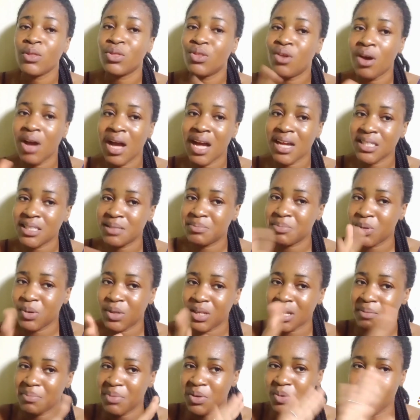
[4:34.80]
Don't ask me
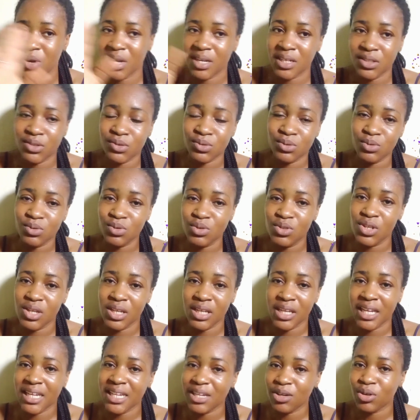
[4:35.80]
what I've been wearing to do
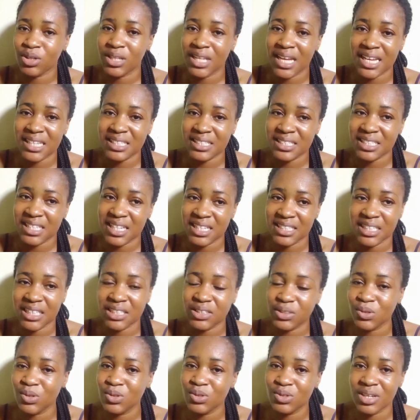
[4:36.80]
the other exercise I
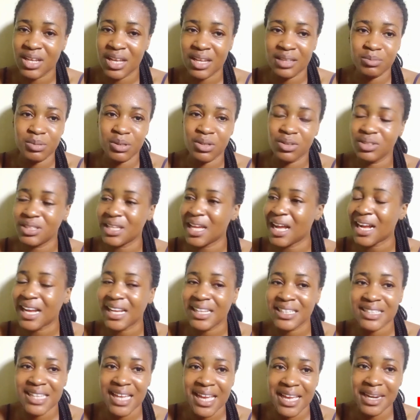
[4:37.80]
told you guys because I
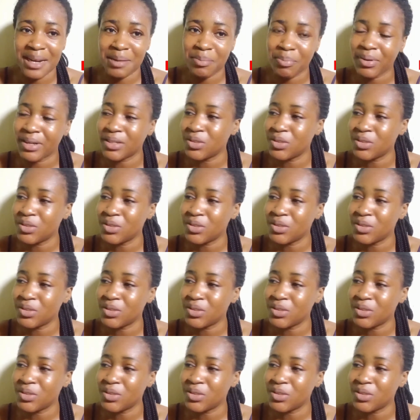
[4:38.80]
can tie it up.